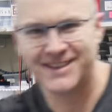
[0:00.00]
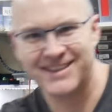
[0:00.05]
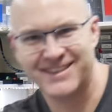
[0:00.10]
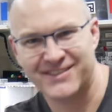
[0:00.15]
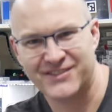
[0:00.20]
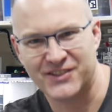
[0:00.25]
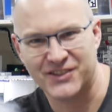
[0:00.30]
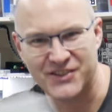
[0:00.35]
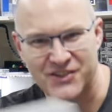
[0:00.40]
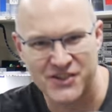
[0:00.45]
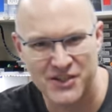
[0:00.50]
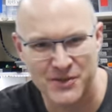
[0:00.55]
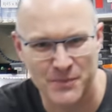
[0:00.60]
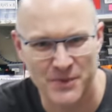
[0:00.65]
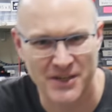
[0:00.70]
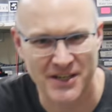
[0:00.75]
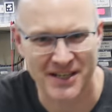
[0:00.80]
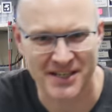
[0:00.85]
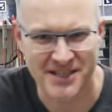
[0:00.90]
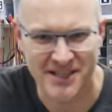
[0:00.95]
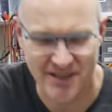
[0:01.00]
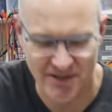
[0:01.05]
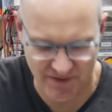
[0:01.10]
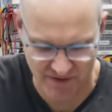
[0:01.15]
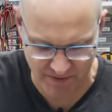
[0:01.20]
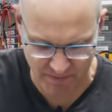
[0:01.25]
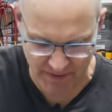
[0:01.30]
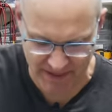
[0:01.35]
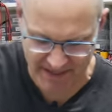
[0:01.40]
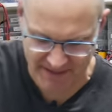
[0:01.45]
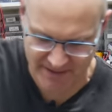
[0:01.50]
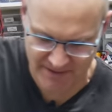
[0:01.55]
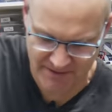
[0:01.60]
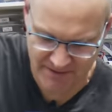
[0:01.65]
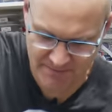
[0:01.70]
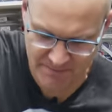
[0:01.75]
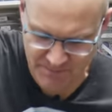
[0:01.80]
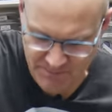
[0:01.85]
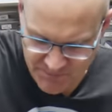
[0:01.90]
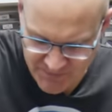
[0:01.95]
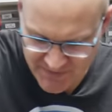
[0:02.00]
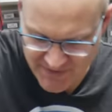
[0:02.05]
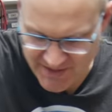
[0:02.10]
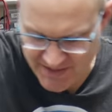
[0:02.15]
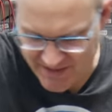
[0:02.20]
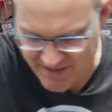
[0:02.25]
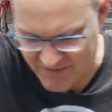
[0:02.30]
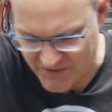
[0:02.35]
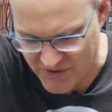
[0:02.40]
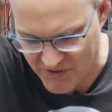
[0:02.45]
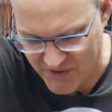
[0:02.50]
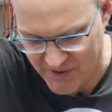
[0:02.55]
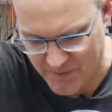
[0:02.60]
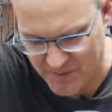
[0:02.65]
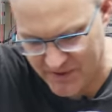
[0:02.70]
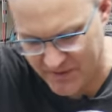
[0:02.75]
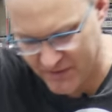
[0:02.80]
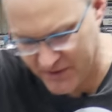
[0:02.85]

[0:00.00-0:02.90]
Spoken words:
I've gone super high tech on the back. I've just got a bit of